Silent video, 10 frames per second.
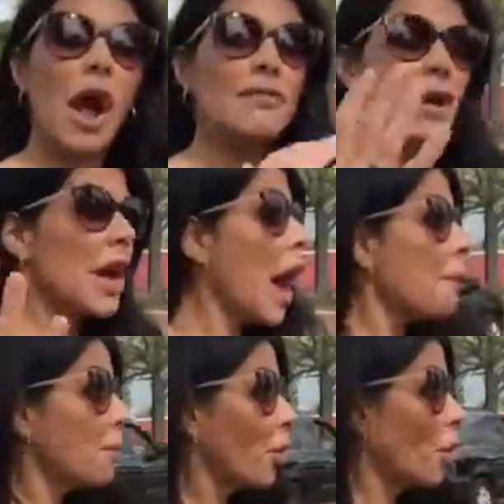of a
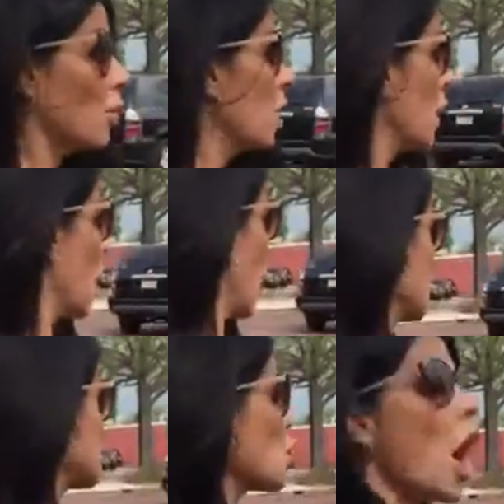couple
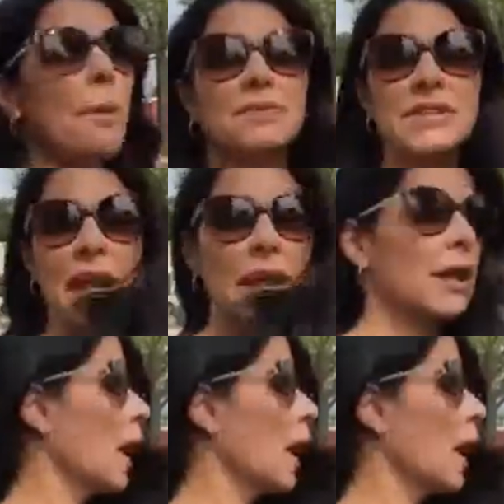adopting